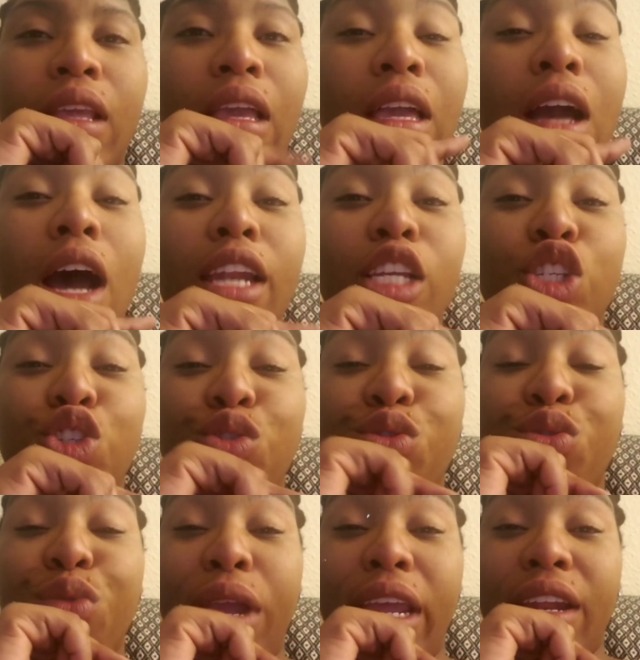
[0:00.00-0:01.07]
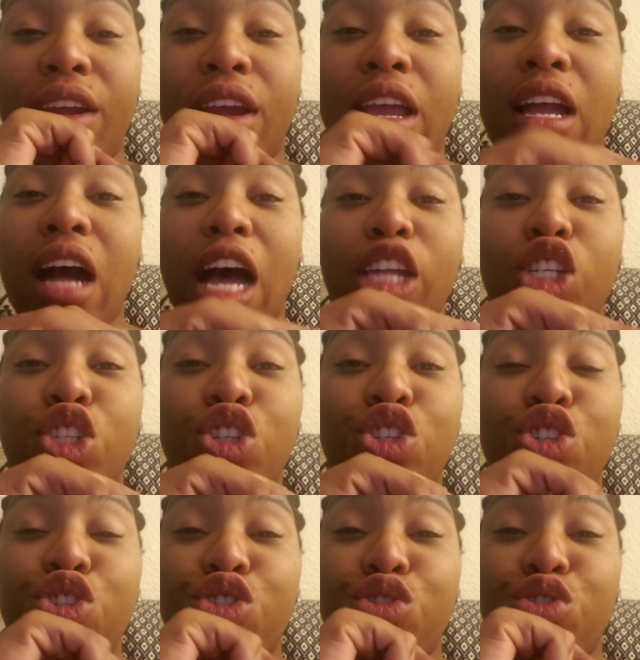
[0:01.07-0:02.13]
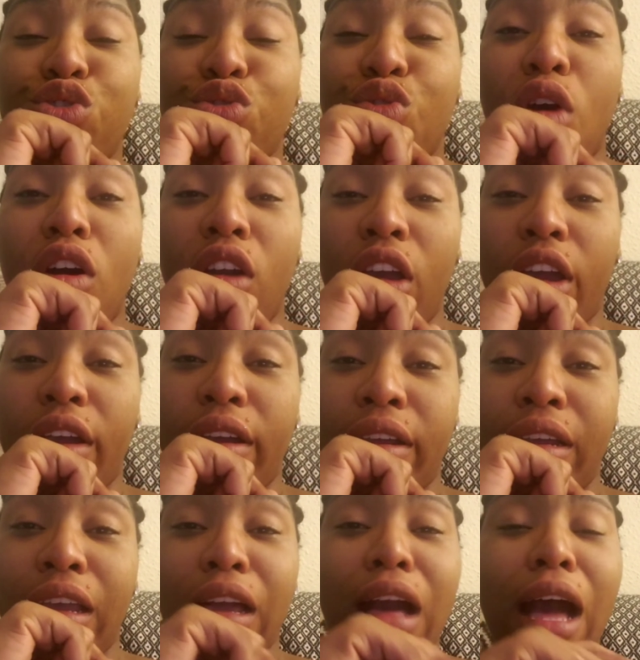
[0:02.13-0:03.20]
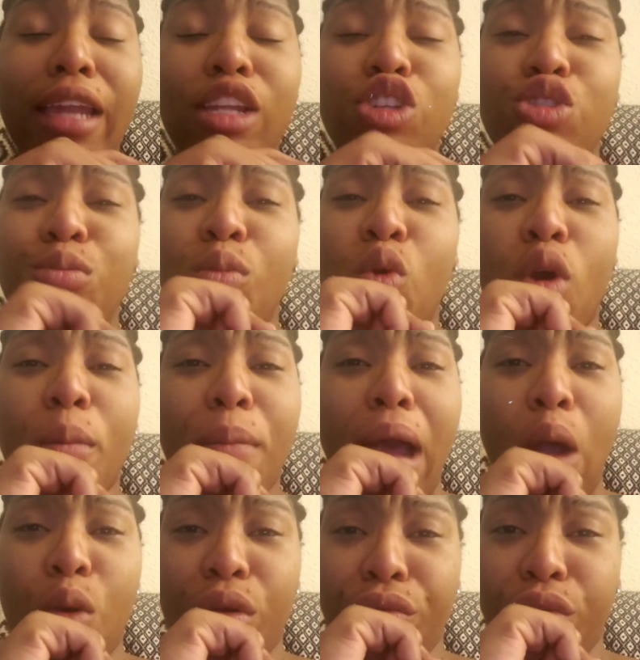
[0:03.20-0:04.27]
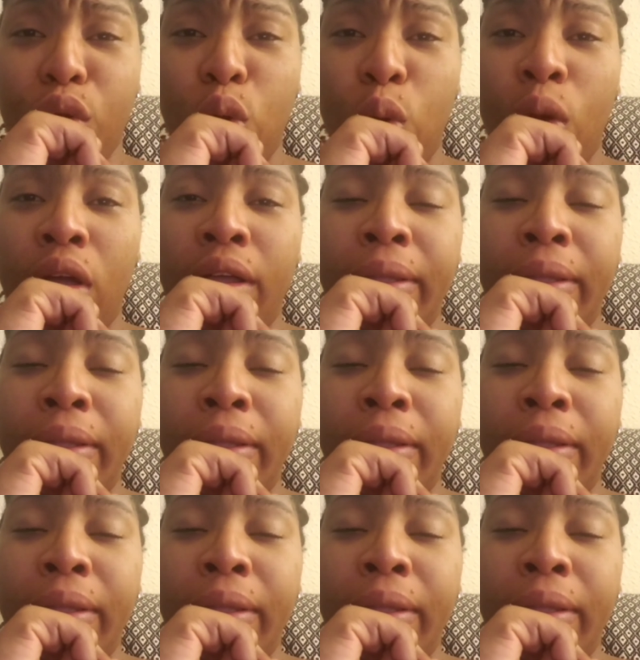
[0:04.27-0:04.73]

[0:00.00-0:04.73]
God is greater. God is stronger. God is more powerful.